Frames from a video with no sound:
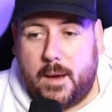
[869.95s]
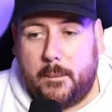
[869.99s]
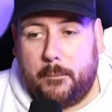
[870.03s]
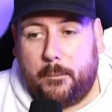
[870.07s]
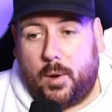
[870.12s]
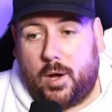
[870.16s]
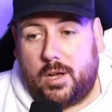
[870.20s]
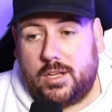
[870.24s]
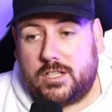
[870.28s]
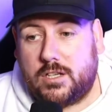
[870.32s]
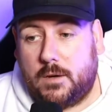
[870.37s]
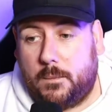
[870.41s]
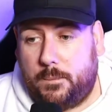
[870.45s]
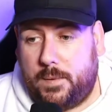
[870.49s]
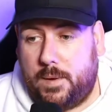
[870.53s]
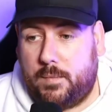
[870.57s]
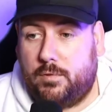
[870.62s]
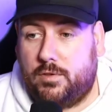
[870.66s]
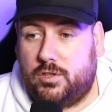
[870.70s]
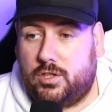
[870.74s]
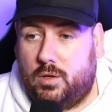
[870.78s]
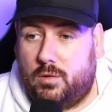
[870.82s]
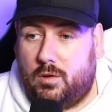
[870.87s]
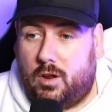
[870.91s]
But some
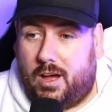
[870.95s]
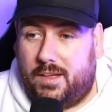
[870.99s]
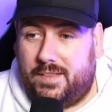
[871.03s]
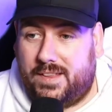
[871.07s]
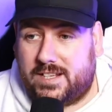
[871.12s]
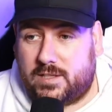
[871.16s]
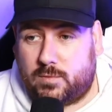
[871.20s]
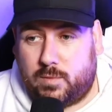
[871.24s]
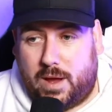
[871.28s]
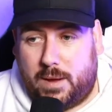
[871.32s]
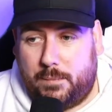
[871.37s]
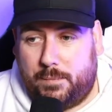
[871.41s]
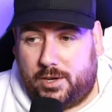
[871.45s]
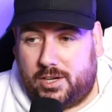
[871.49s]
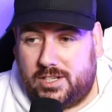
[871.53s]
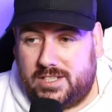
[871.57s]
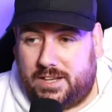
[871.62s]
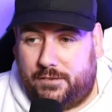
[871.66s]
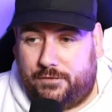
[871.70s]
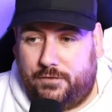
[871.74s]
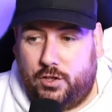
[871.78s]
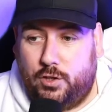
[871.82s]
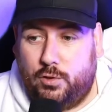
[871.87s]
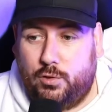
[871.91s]
people do like this way because
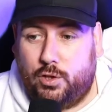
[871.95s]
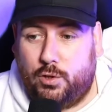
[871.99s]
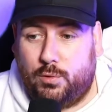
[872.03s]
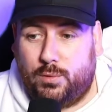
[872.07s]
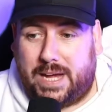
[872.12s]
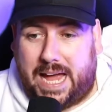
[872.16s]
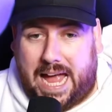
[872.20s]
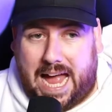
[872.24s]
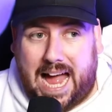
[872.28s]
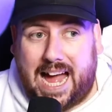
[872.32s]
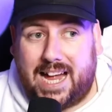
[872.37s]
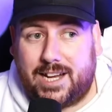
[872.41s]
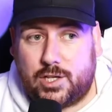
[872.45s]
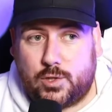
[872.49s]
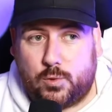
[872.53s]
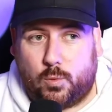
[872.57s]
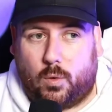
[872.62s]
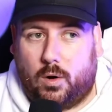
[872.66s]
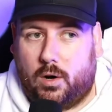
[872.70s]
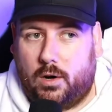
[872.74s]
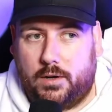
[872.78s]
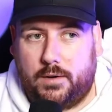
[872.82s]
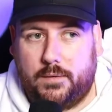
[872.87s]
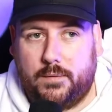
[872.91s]
if you do catch
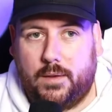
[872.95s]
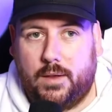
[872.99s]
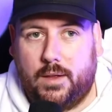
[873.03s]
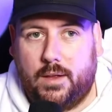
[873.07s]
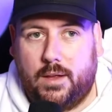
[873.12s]
one,